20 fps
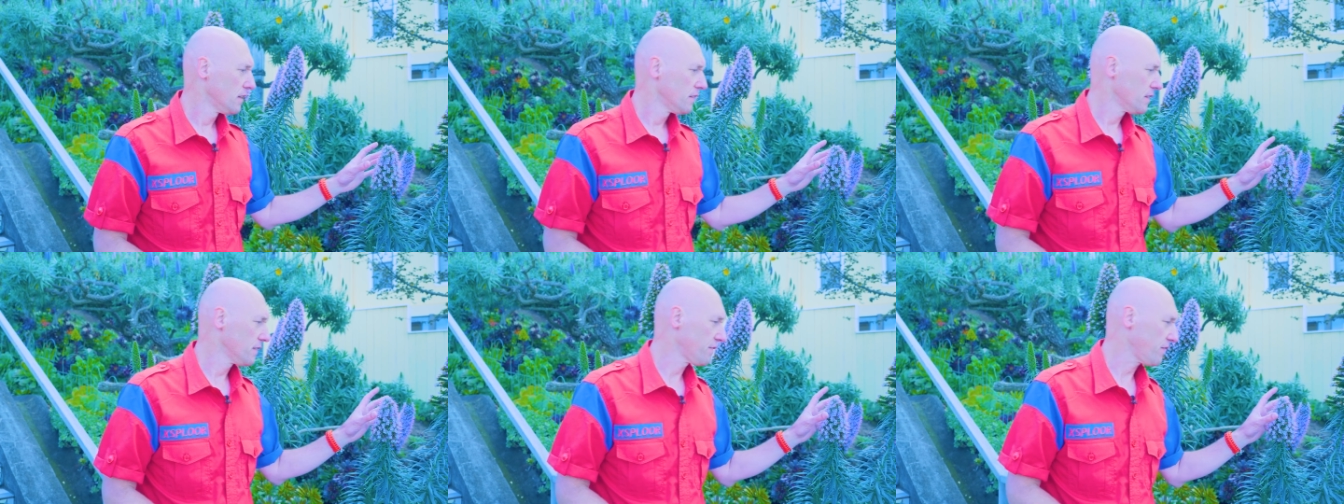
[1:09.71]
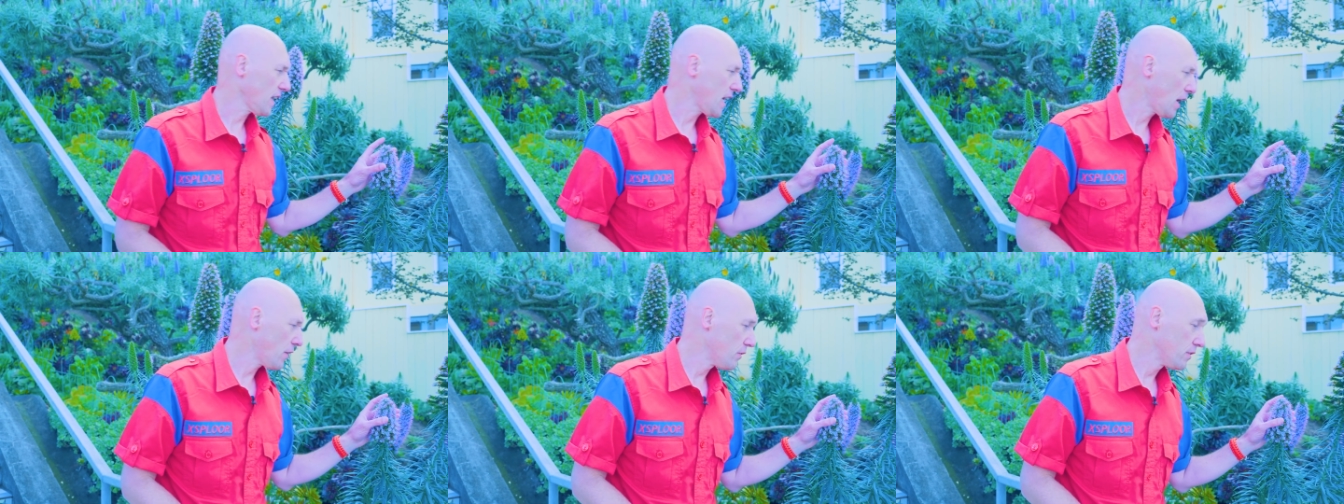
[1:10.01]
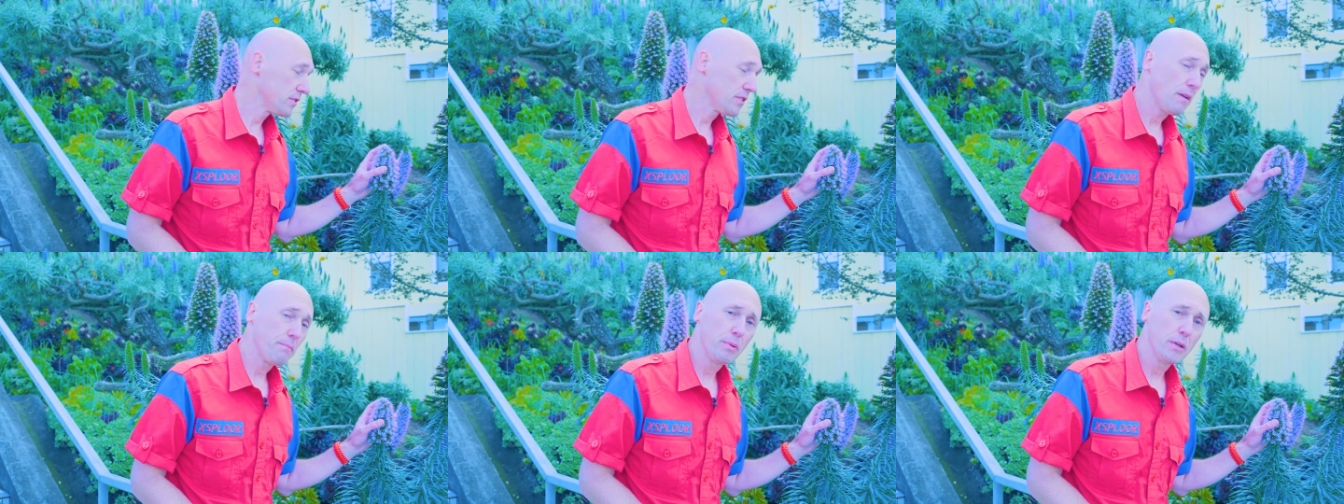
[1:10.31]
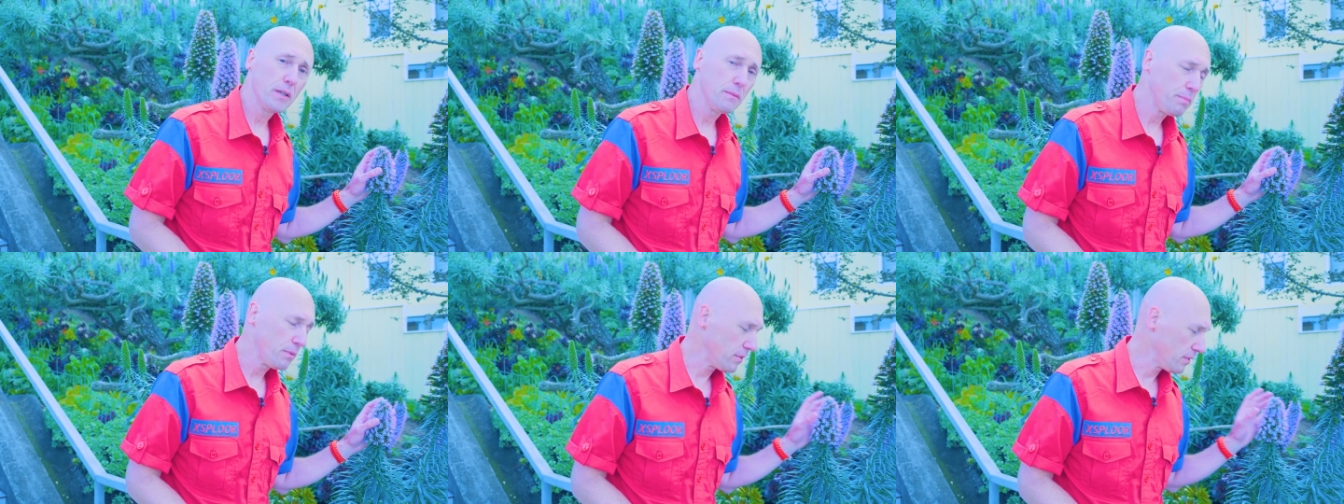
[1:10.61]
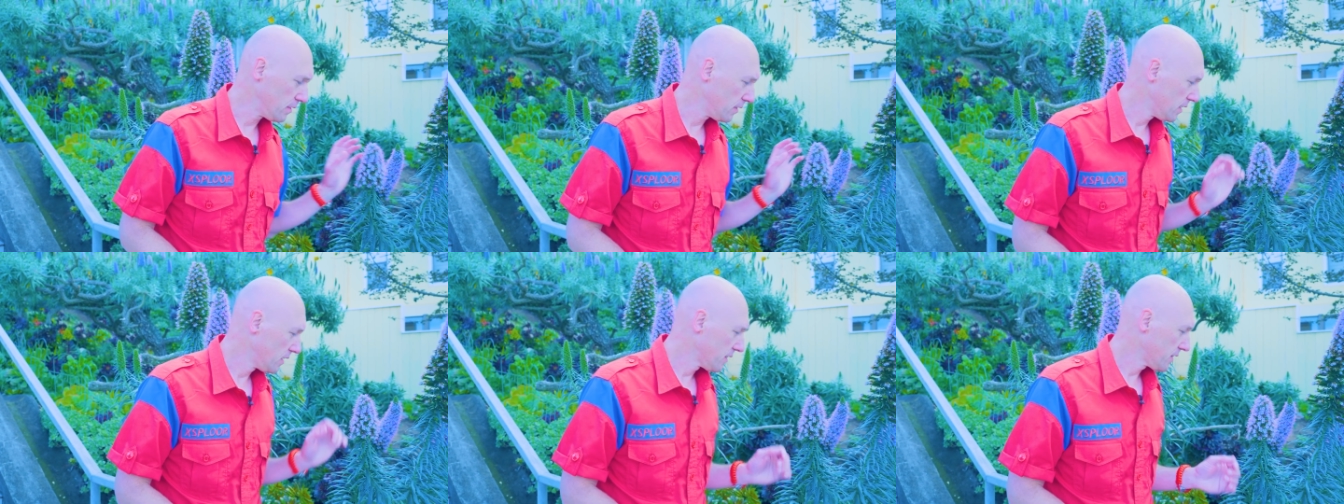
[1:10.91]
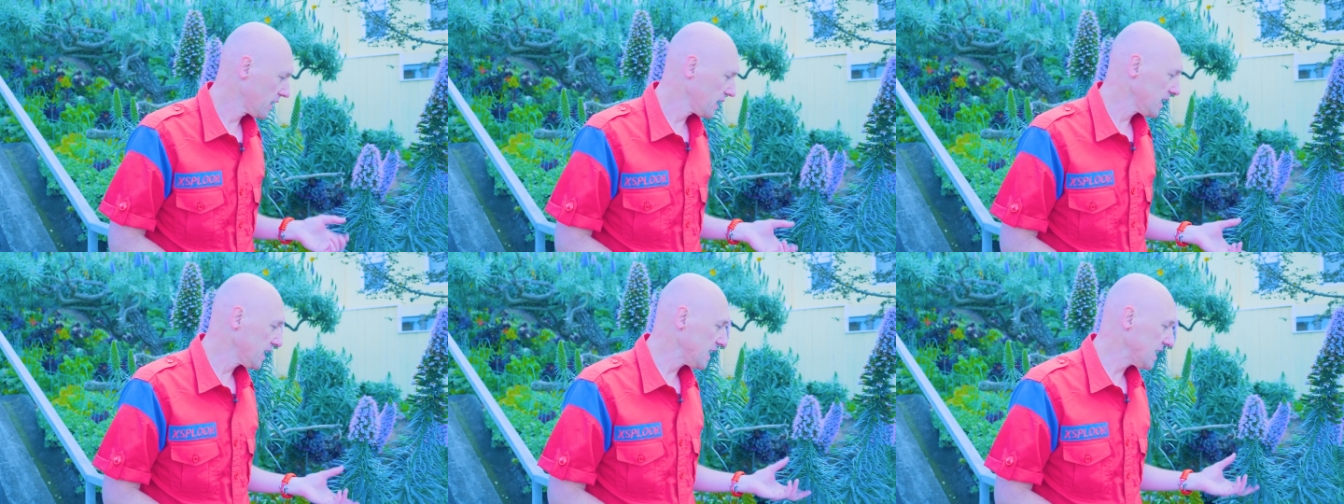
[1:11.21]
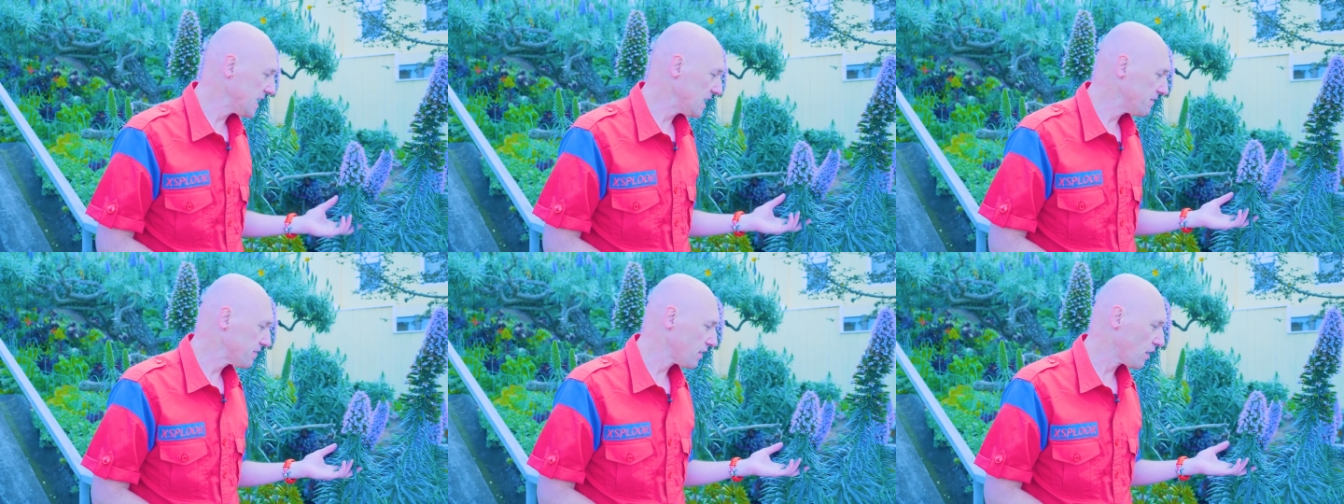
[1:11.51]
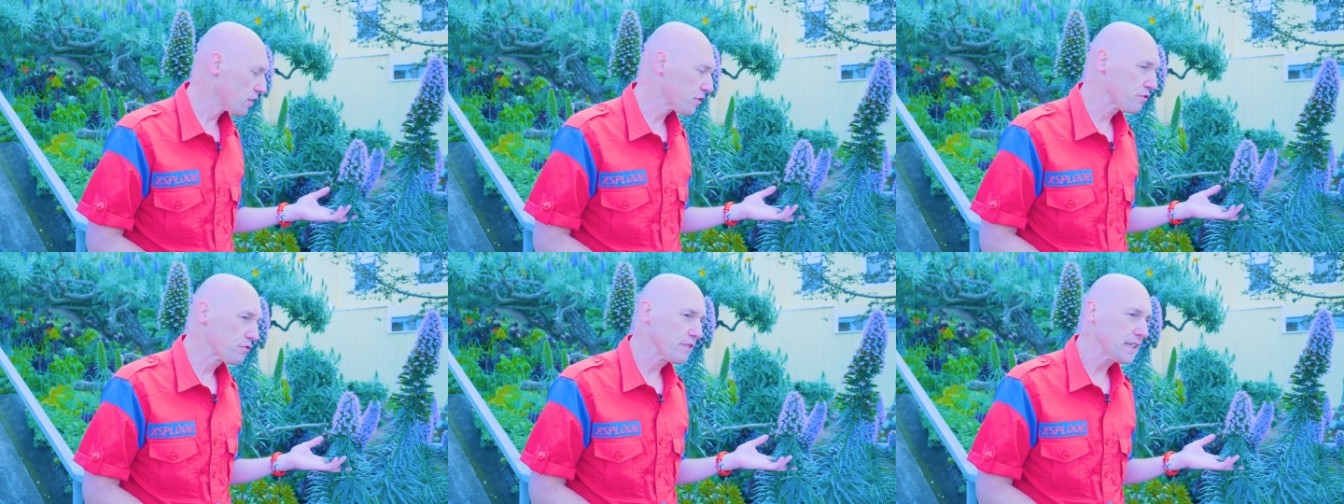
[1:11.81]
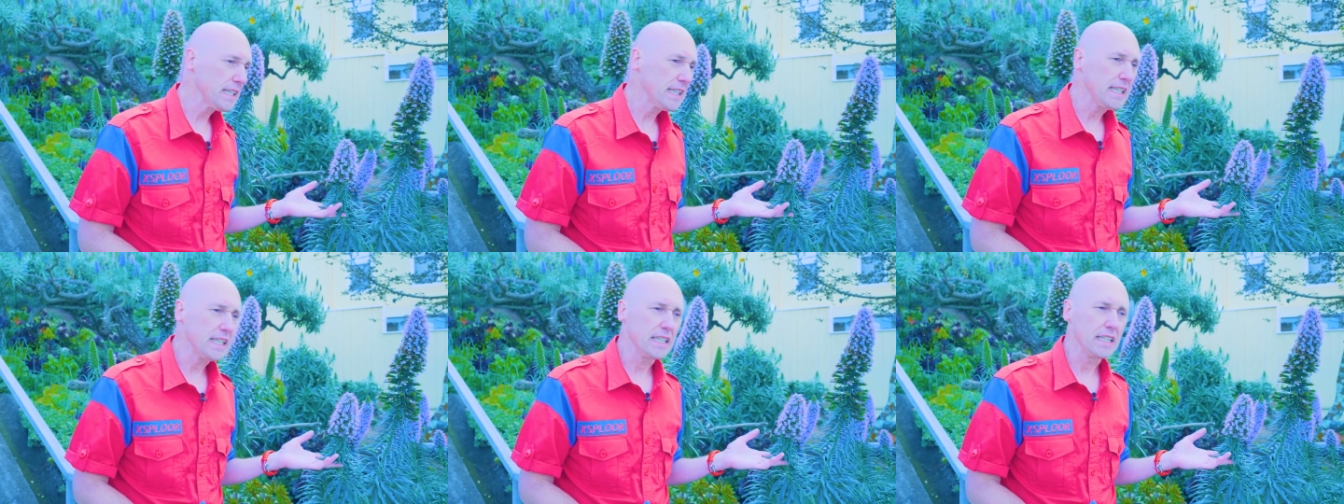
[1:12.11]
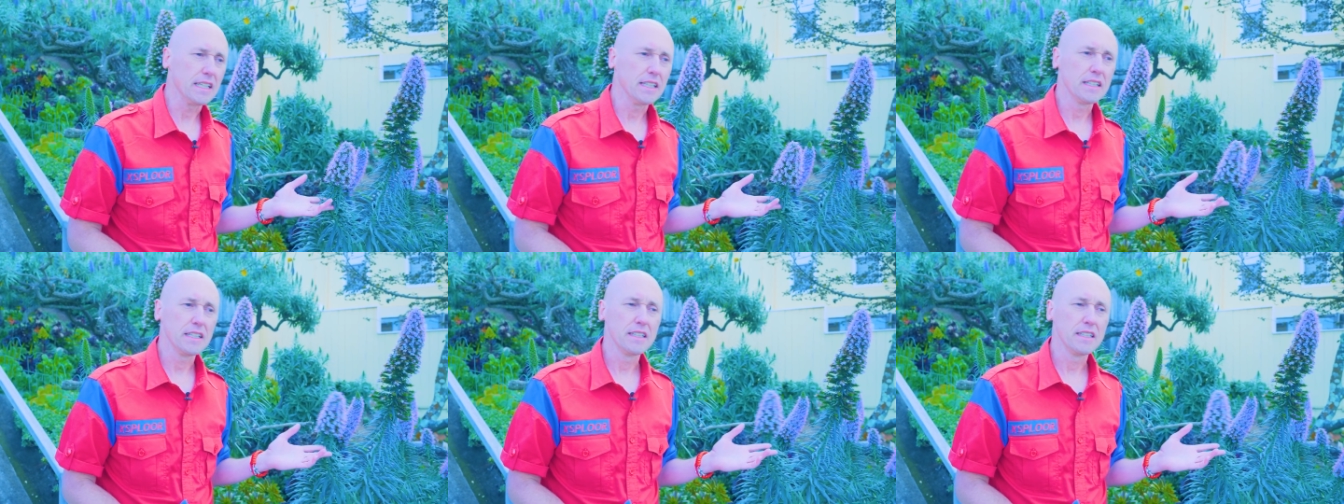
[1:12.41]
The flowers are purple. The leaves are green.